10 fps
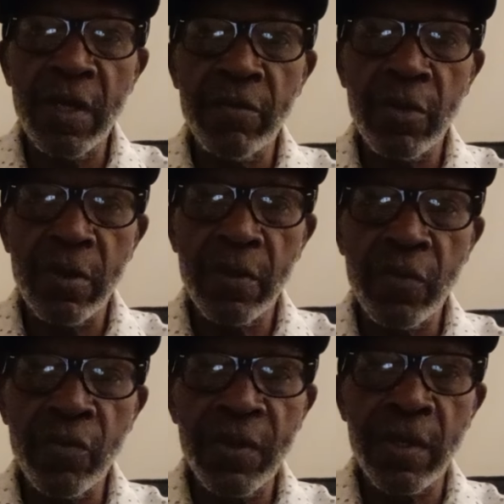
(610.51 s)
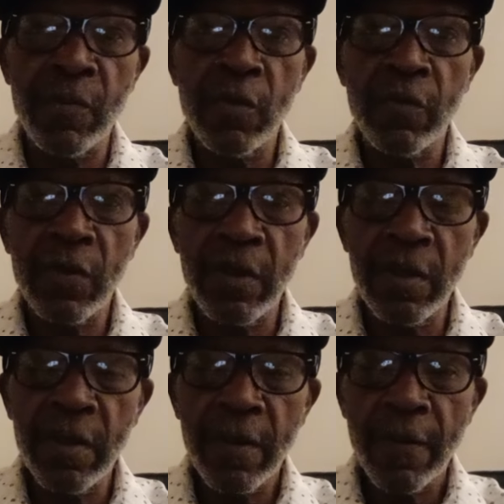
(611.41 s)
neighborhood when we come over
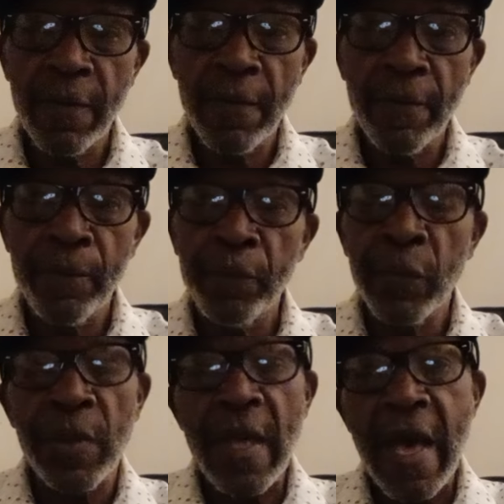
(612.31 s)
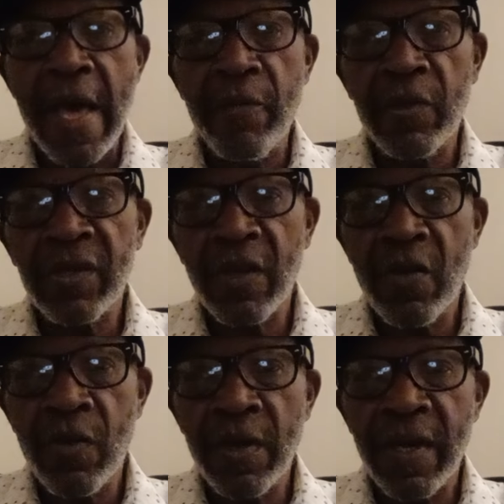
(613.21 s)
here. Nah, it wasn't
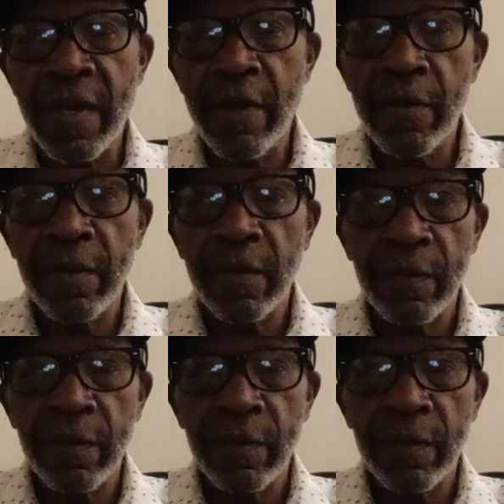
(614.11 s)
going down.